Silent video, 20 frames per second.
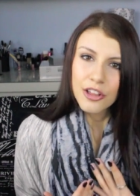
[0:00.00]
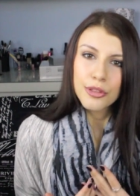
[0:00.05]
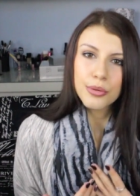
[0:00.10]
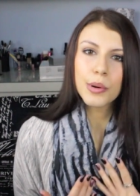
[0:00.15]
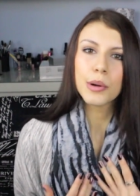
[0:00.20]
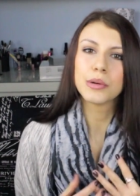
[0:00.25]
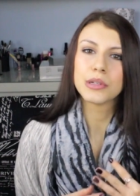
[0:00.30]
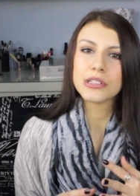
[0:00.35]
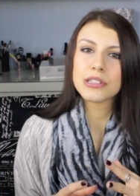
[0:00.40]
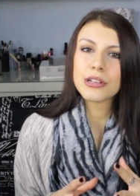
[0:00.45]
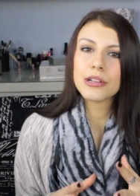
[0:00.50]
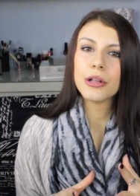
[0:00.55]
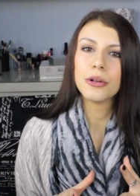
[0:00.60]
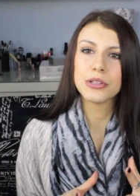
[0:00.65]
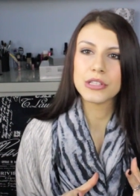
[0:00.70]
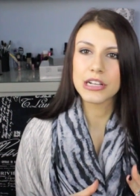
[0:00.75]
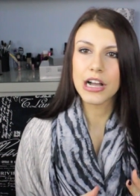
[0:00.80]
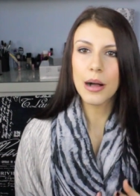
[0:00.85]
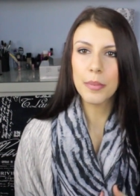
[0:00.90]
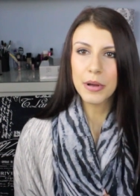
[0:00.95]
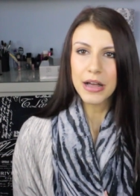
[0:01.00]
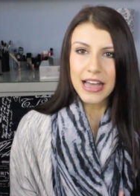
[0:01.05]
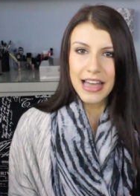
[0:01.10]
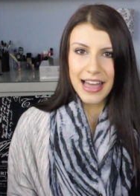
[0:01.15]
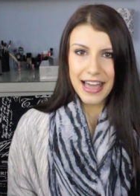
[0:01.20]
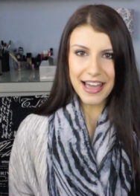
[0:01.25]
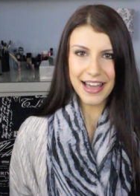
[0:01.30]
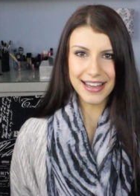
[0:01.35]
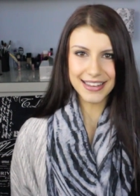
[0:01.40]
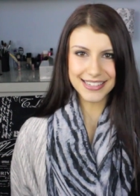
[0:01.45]
throat is closing up.
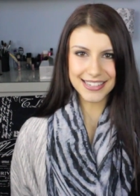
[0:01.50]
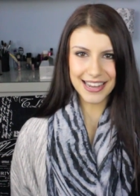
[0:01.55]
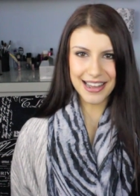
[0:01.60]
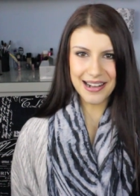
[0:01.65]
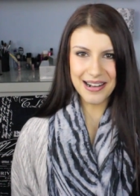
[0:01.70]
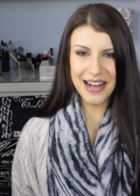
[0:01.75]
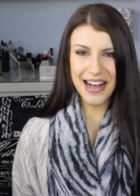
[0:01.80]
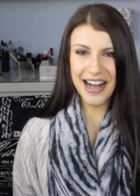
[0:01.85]
And uh,